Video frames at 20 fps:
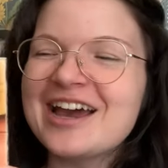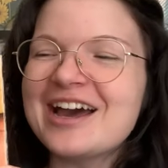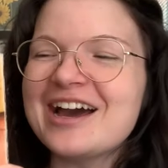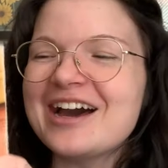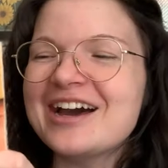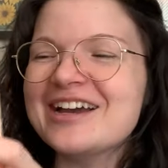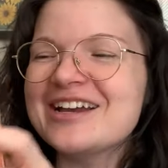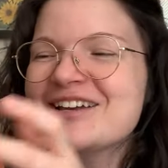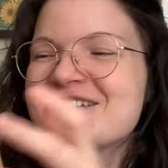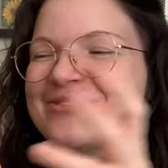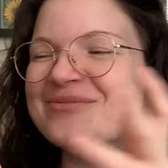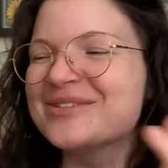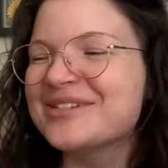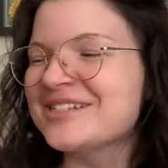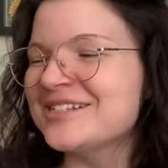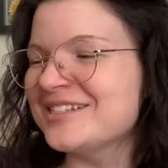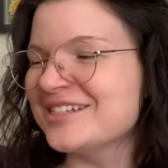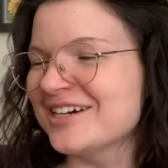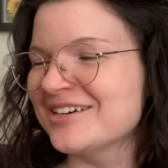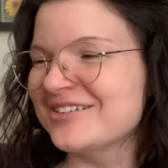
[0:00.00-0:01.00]
I am
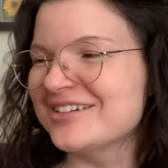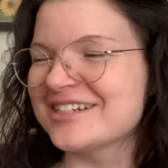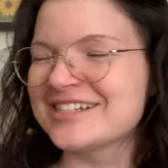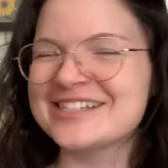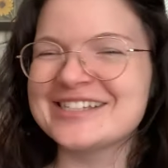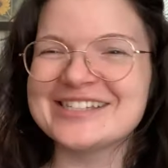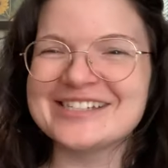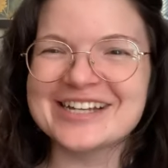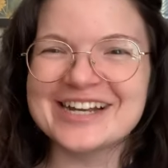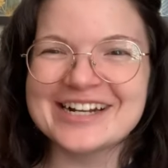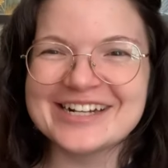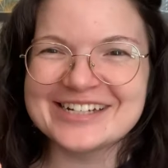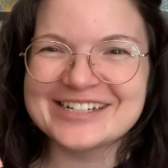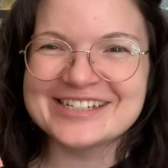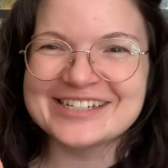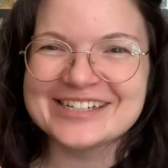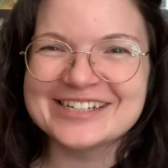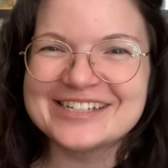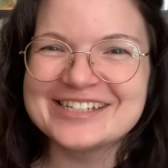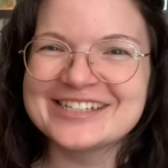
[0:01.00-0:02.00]
so excited
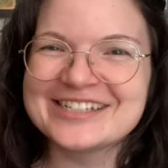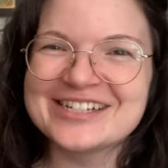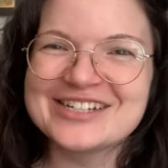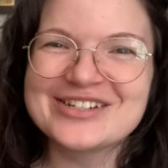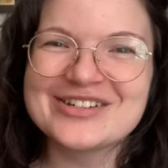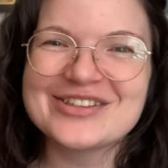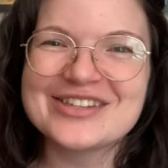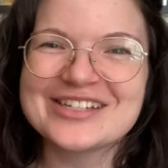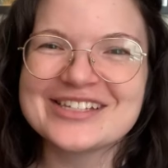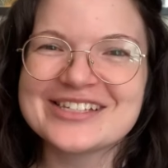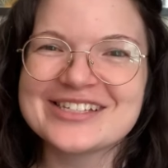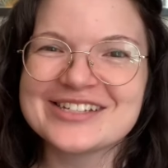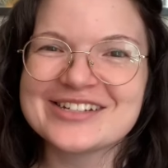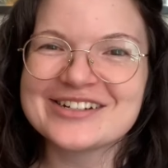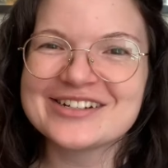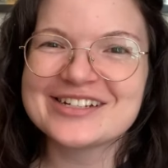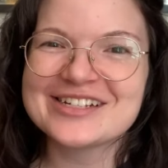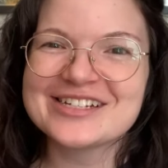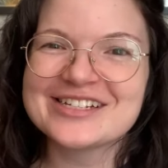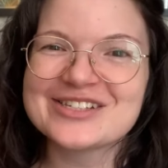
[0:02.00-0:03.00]
to continue this
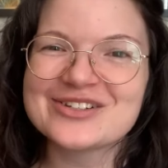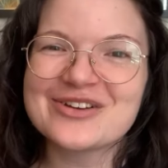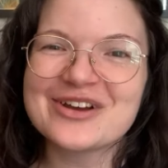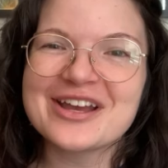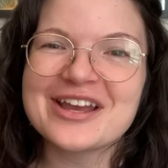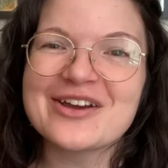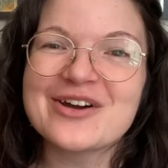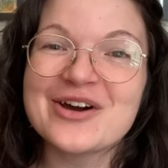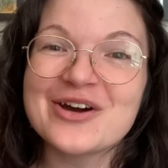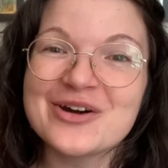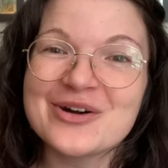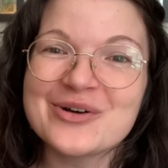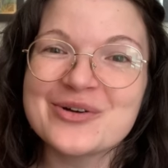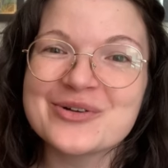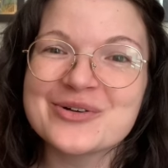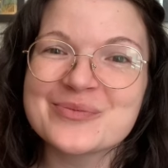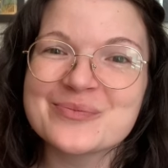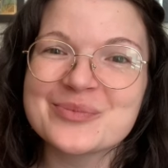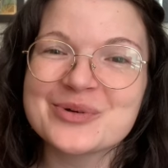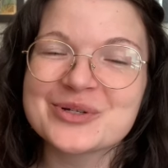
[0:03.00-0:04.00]
series. So I
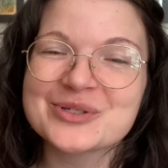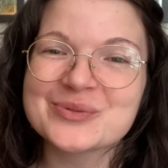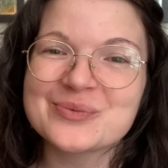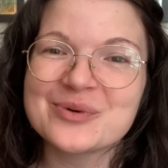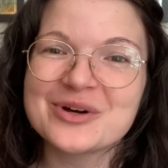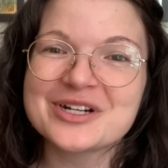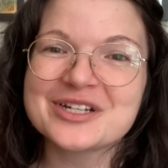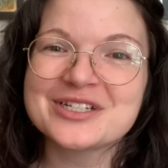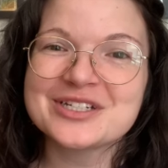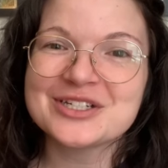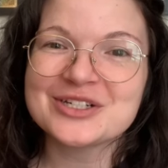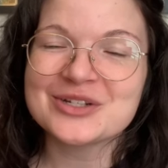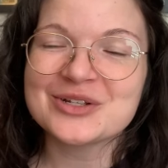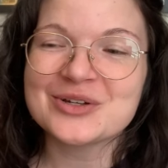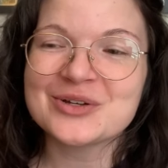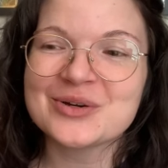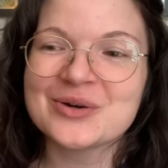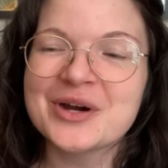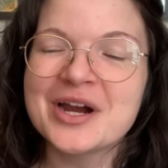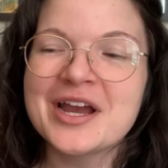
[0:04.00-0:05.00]
own books 1 and
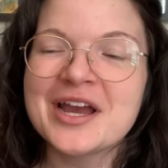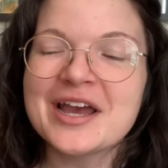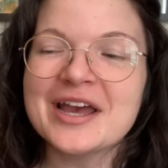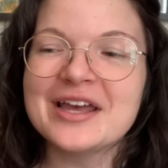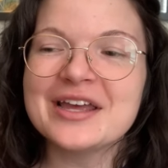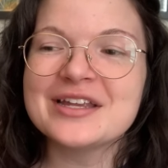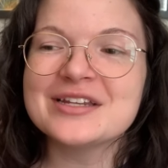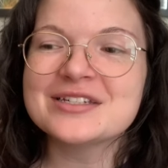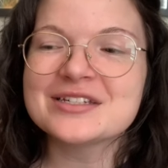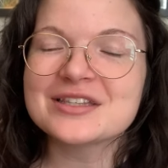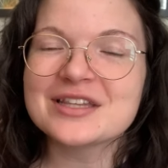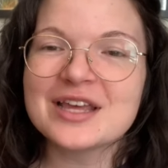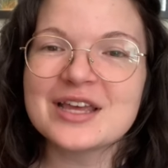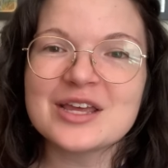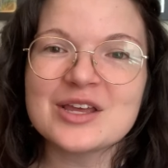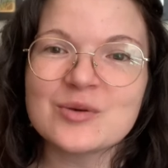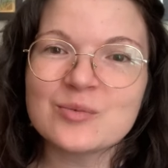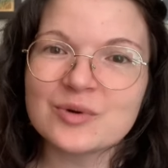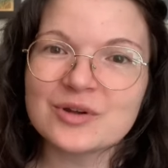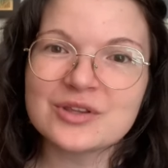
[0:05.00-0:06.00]
2, and
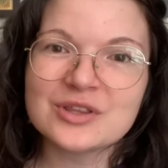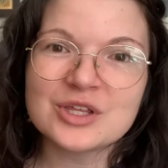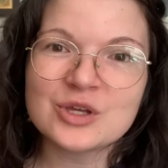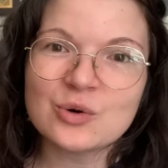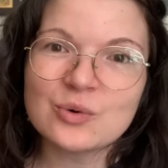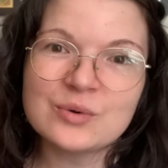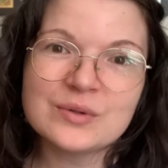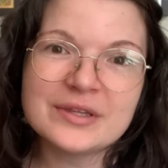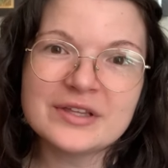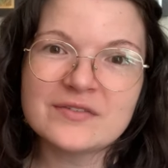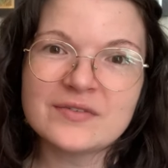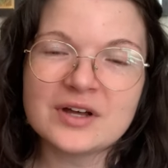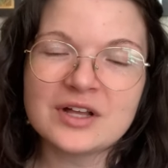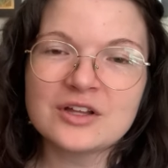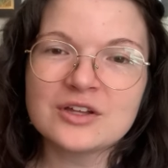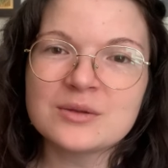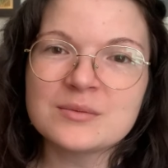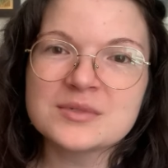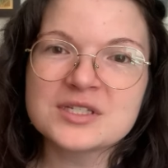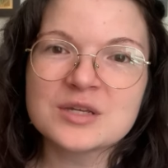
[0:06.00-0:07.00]
they were the only
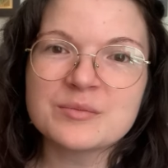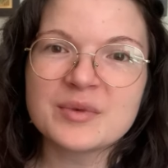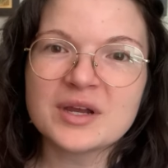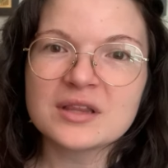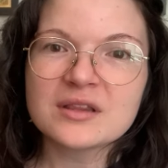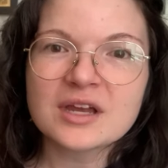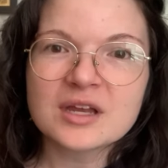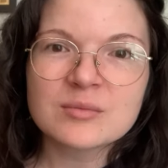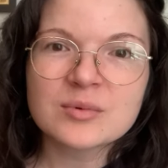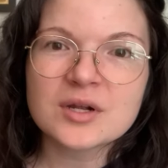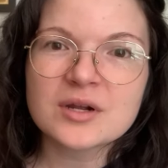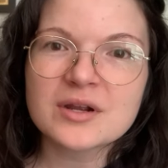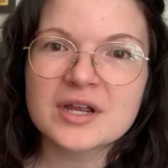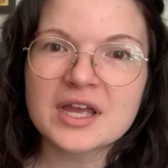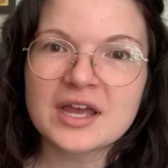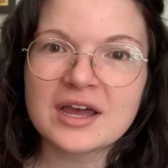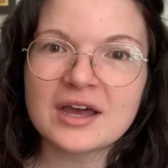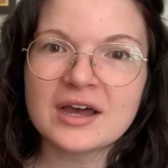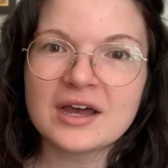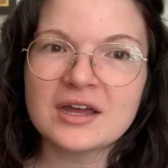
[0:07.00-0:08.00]
volumes that my library
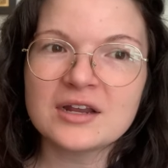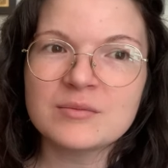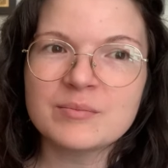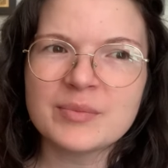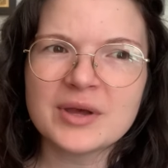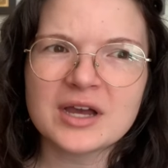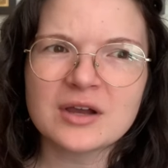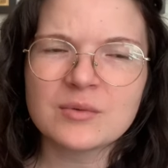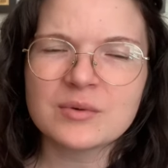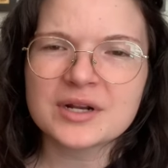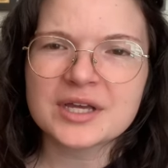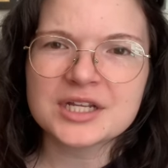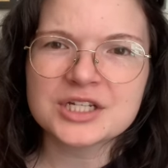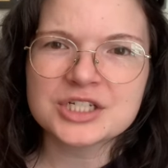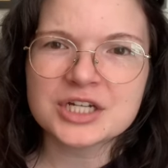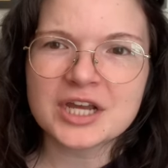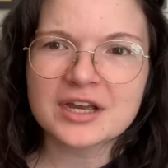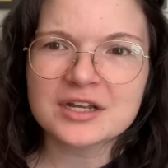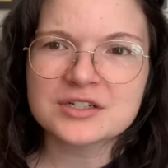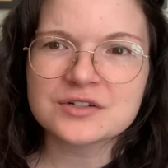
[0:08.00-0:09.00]
had back when I
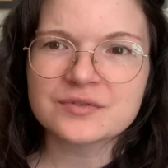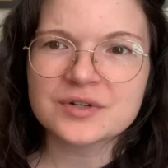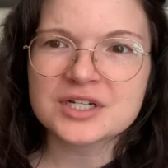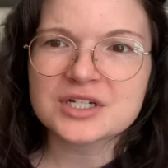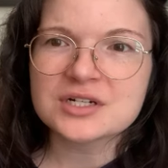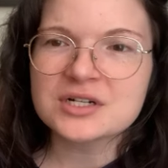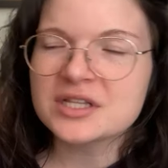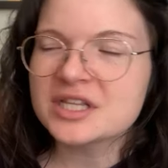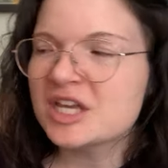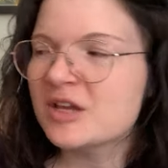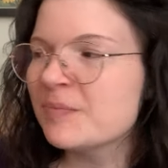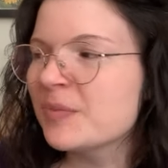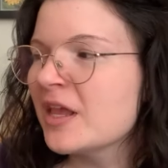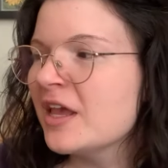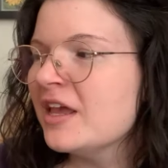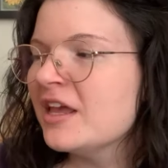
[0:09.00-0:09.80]
checked originally.